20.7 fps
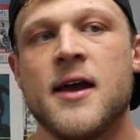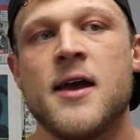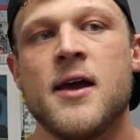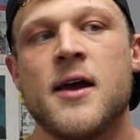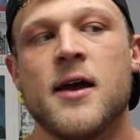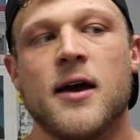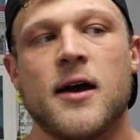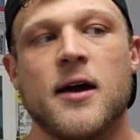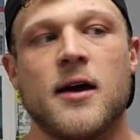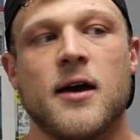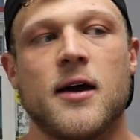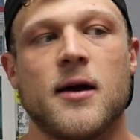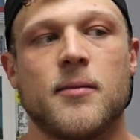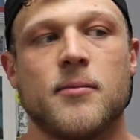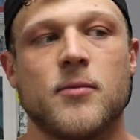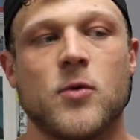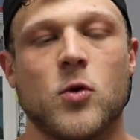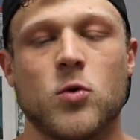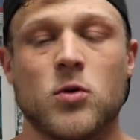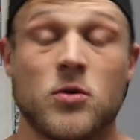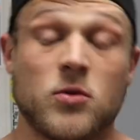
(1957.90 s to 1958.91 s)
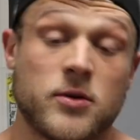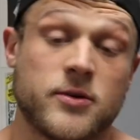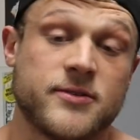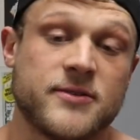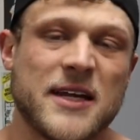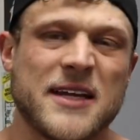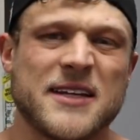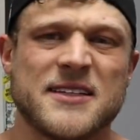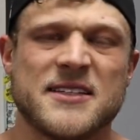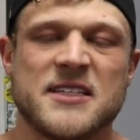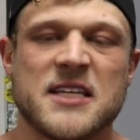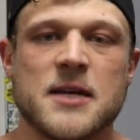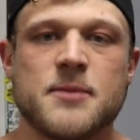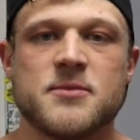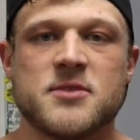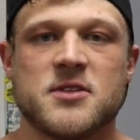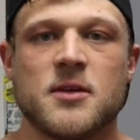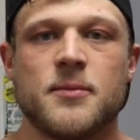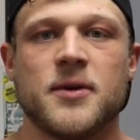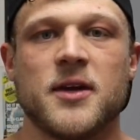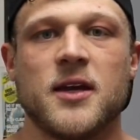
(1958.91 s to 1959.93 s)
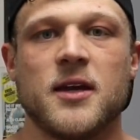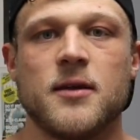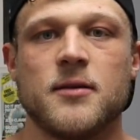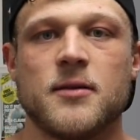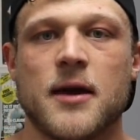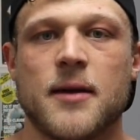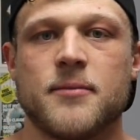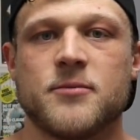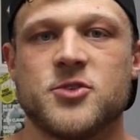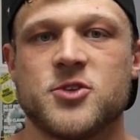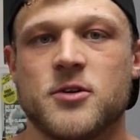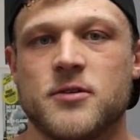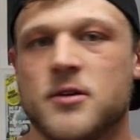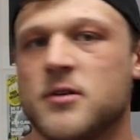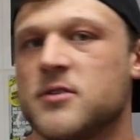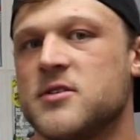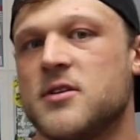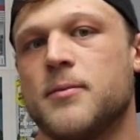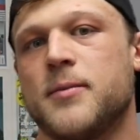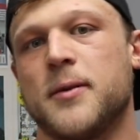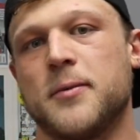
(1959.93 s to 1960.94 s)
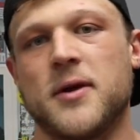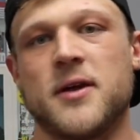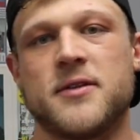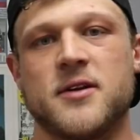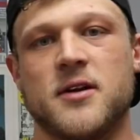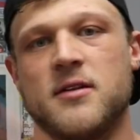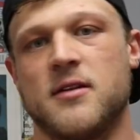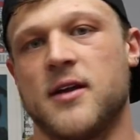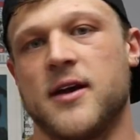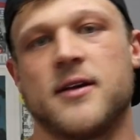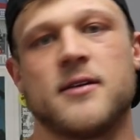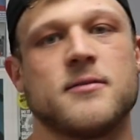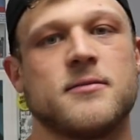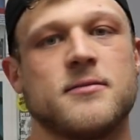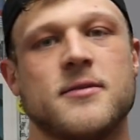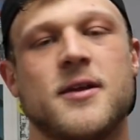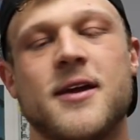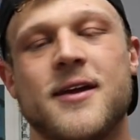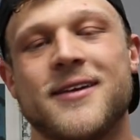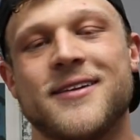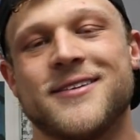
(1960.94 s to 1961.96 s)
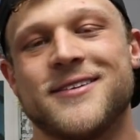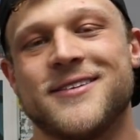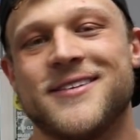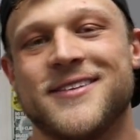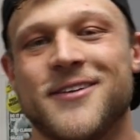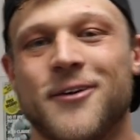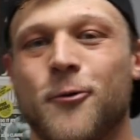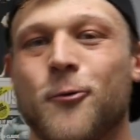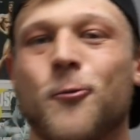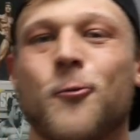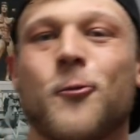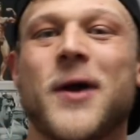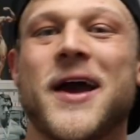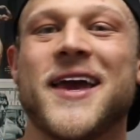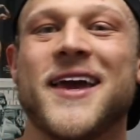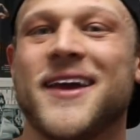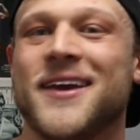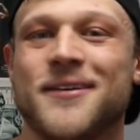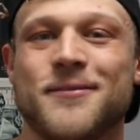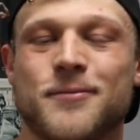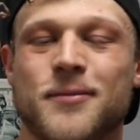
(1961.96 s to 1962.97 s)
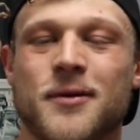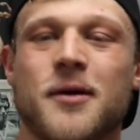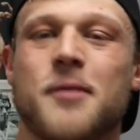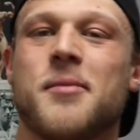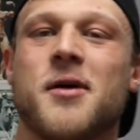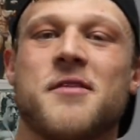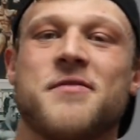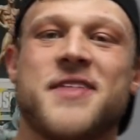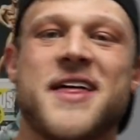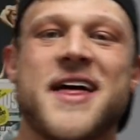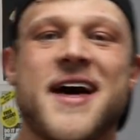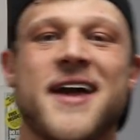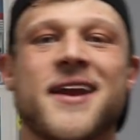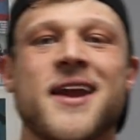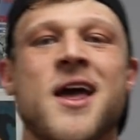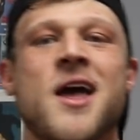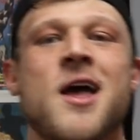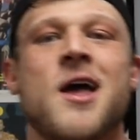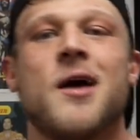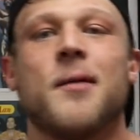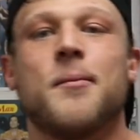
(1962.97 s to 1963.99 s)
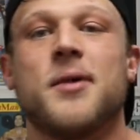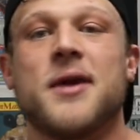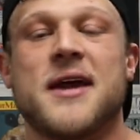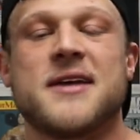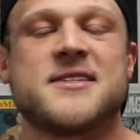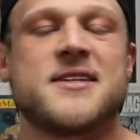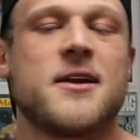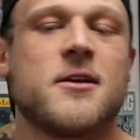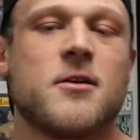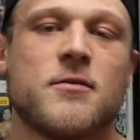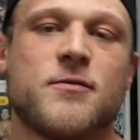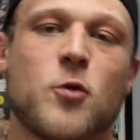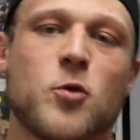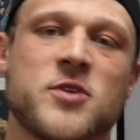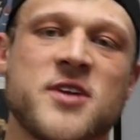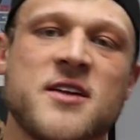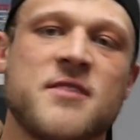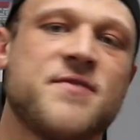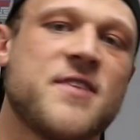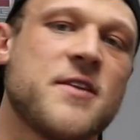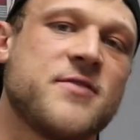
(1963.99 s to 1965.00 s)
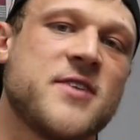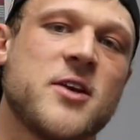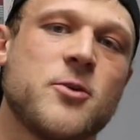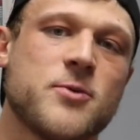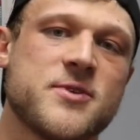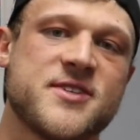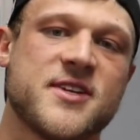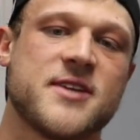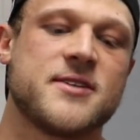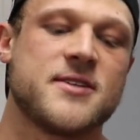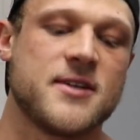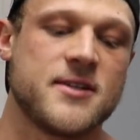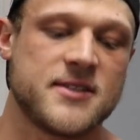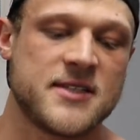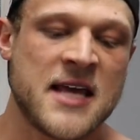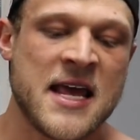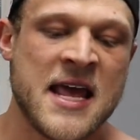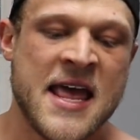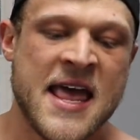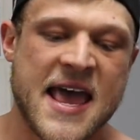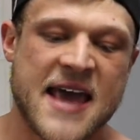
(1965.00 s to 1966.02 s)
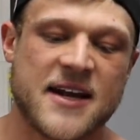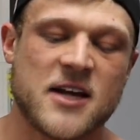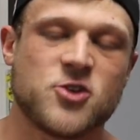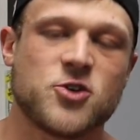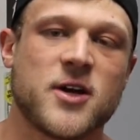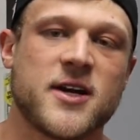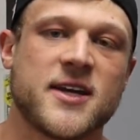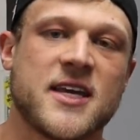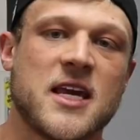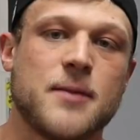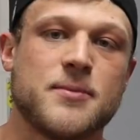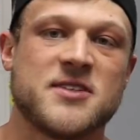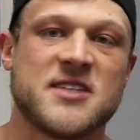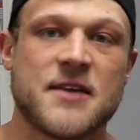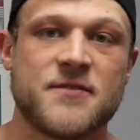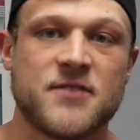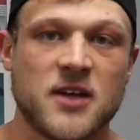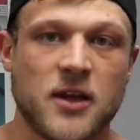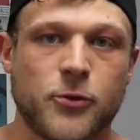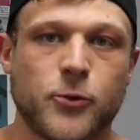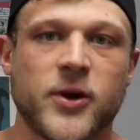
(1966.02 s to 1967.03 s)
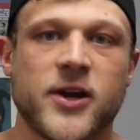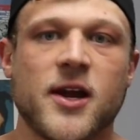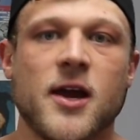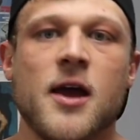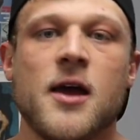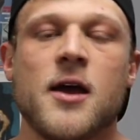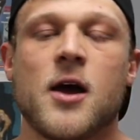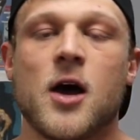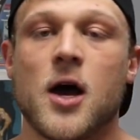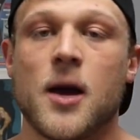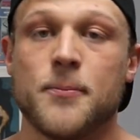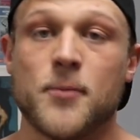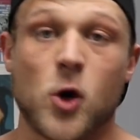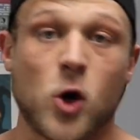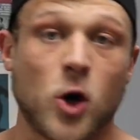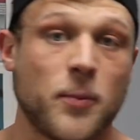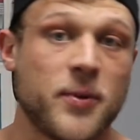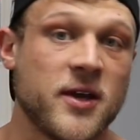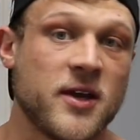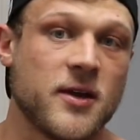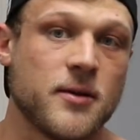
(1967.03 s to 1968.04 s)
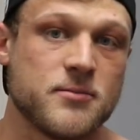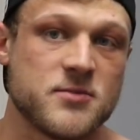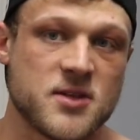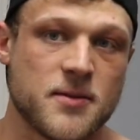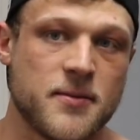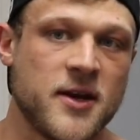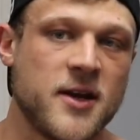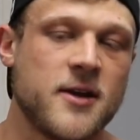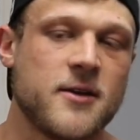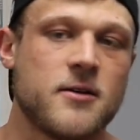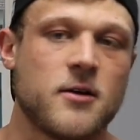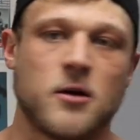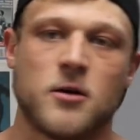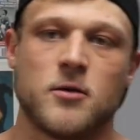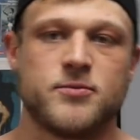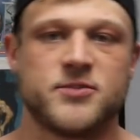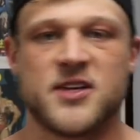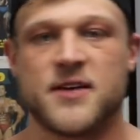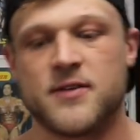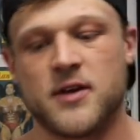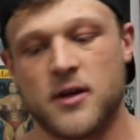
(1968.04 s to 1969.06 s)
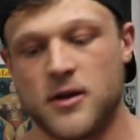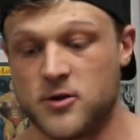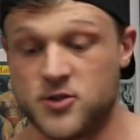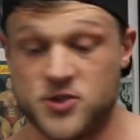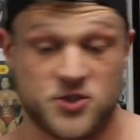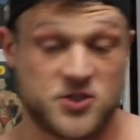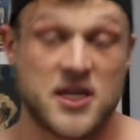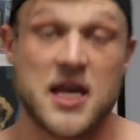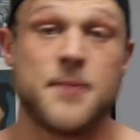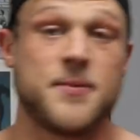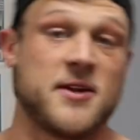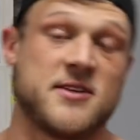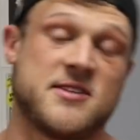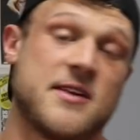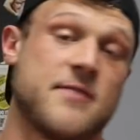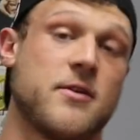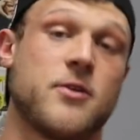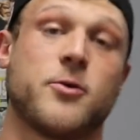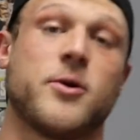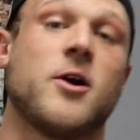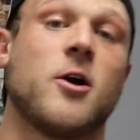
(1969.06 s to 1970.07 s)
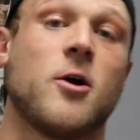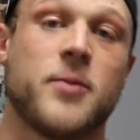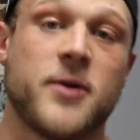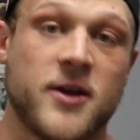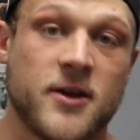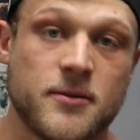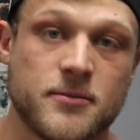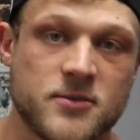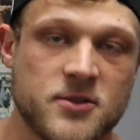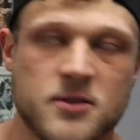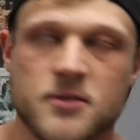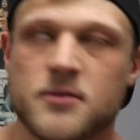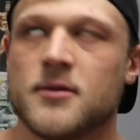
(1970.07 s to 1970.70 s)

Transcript: or it seems to be. I'm sure there's some people out there that like, they're way above that. But I set it on 14, 15 resistance, and I try to keep 73 RPMs a minute, or 70, or just keep it at 73 RPMs,